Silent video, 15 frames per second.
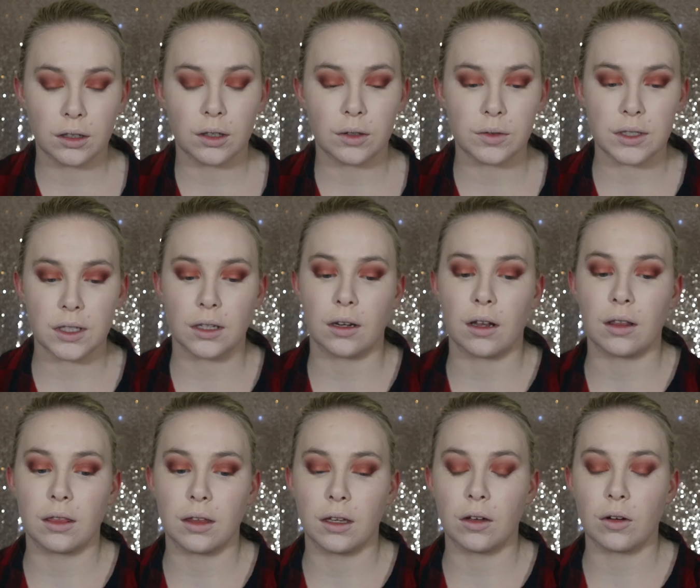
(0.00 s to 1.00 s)

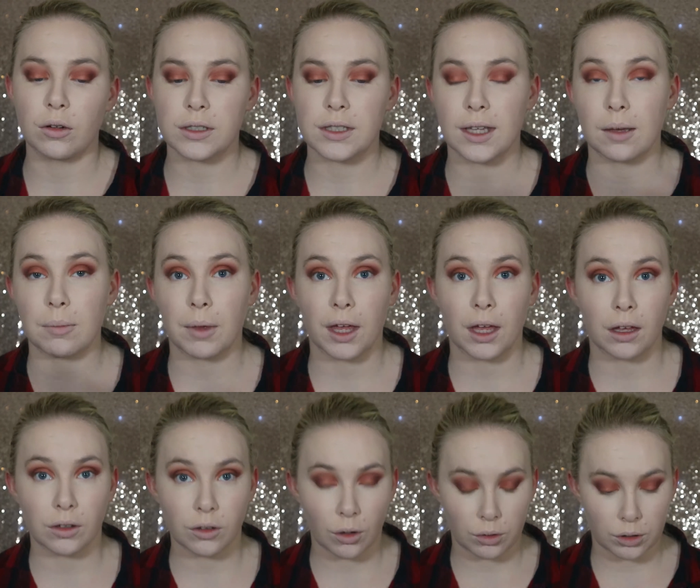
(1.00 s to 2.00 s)
using the
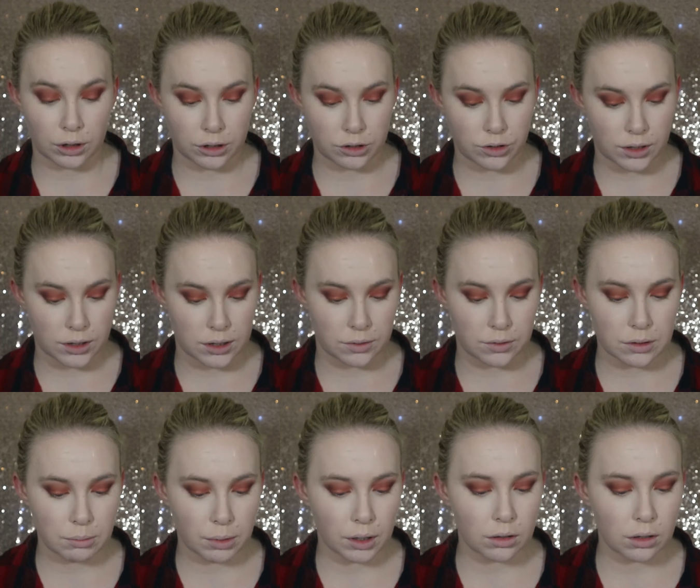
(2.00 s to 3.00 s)
RCMA No Colour
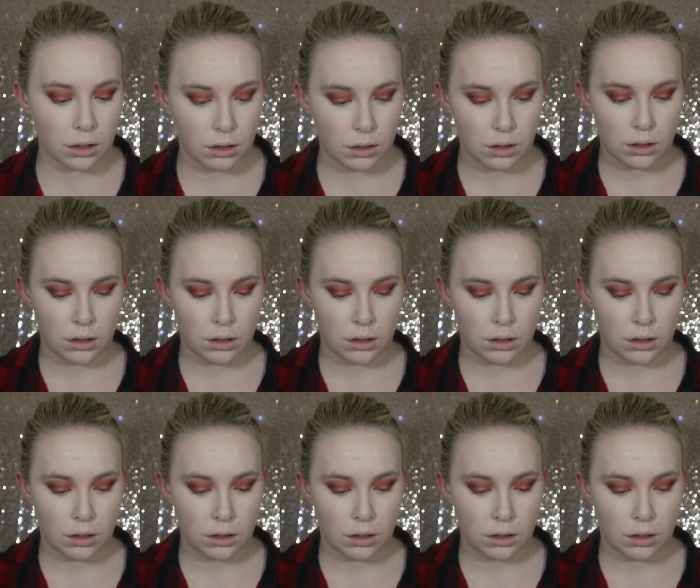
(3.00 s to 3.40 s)
Translucent Powder.